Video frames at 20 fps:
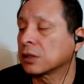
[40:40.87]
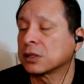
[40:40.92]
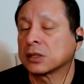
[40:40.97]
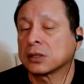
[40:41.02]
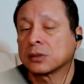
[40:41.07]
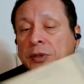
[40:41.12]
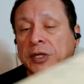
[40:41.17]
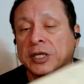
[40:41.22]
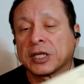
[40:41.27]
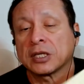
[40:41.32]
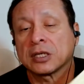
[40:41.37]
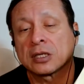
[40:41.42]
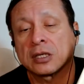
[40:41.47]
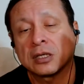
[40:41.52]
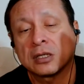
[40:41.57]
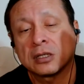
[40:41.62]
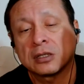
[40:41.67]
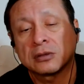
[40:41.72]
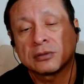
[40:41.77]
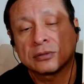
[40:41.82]
Speaking
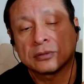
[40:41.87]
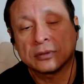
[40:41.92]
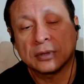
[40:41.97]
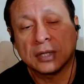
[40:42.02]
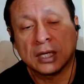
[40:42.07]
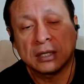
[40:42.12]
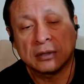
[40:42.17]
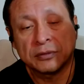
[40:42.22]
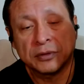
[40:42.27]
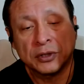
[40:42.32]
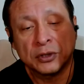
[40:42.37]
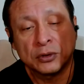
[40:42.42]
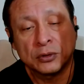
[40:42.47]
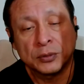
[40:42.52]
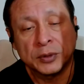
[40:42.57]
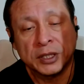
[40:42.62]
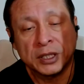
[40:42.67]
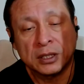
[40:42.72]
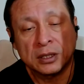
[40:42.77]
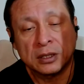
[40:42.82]
of, I have
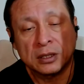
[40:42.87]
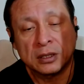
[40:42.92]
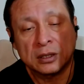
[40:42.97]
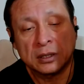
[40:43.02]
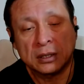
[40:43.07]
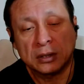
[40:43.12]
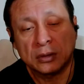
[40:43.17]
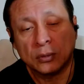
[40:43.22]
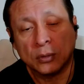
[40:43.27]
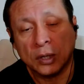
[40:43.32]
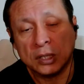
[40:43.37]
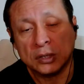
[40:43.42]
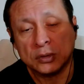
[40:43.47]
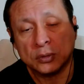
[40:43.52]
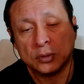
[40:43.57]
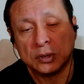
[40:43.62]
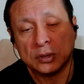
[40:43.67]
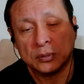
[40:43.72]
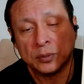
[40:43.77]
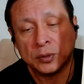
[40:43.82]
Hume here,
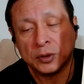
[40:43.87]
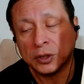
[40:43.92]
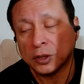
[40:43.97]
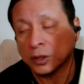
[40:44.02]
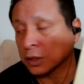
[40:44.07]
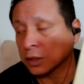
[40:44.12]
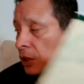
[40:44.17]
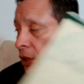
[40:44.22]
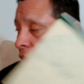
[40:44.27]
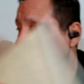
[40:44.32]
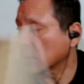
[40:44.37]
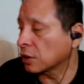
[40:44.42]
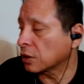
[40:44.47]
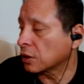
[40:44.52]
Wadsworth book.